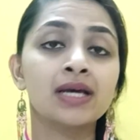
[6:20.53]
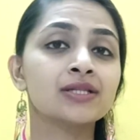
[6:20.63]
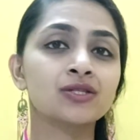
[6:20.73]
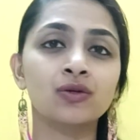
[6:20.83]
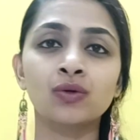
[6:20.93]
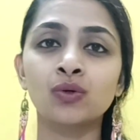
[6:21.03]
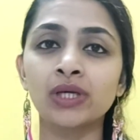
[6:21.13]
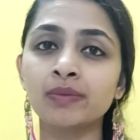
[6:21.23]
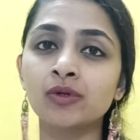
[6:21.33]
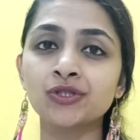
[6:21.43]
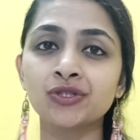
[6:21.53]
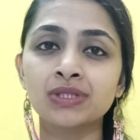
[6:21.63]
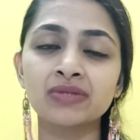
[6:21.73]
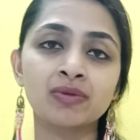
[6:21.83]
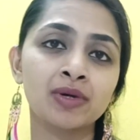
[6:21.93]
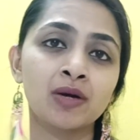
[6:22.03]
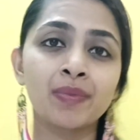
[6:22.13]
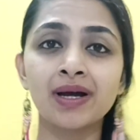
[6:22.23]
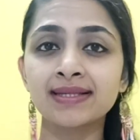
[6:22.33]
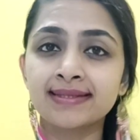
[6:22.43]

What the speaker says: So, emotions from our past